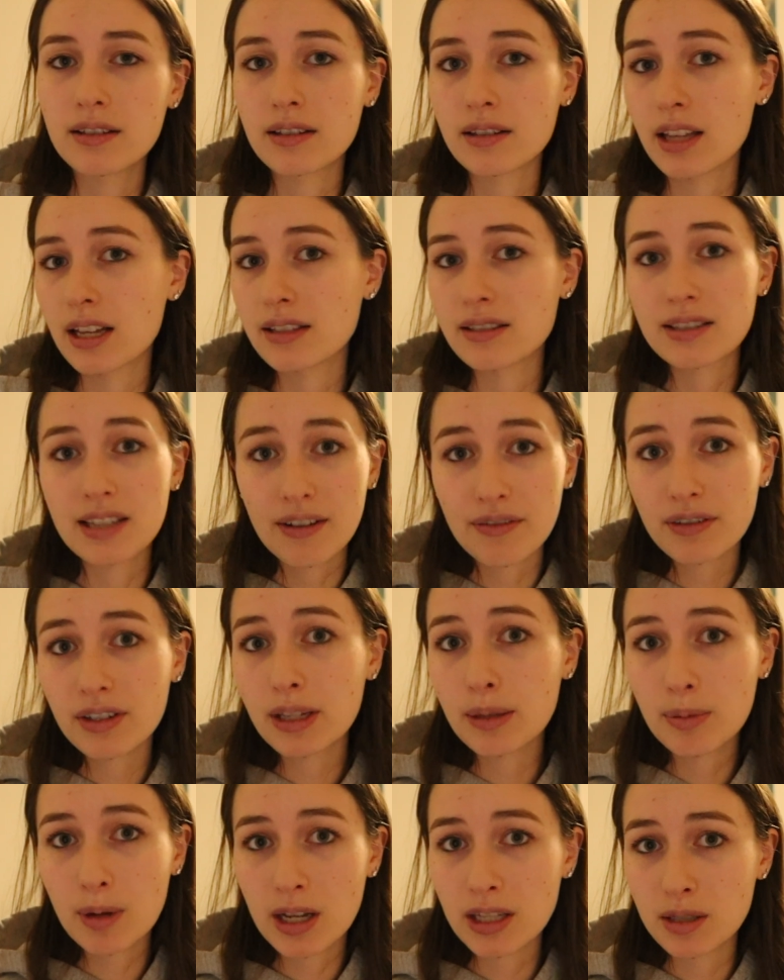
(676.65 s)
that's definitely
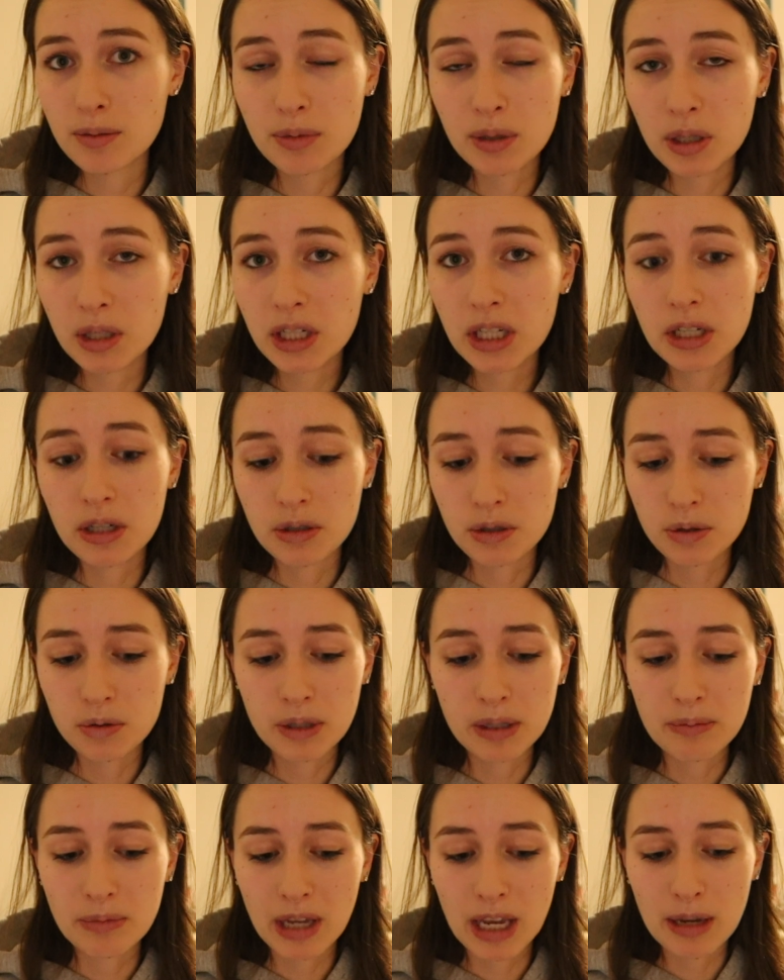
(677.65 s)
a possibility to
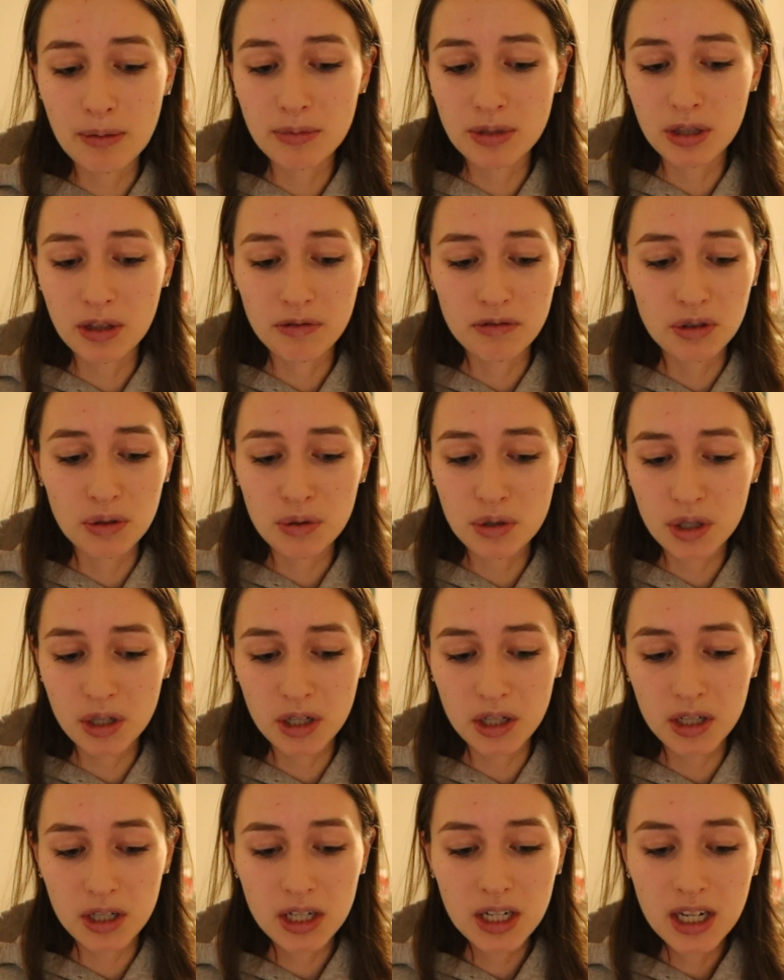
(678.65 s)
stream games in the
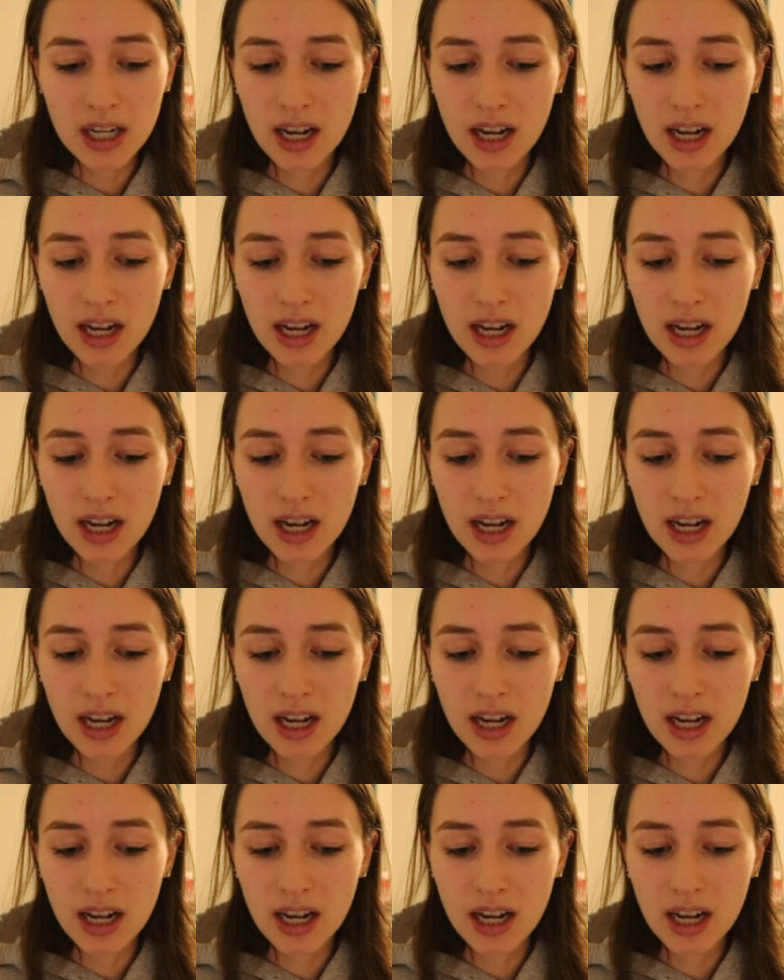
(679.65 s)
future.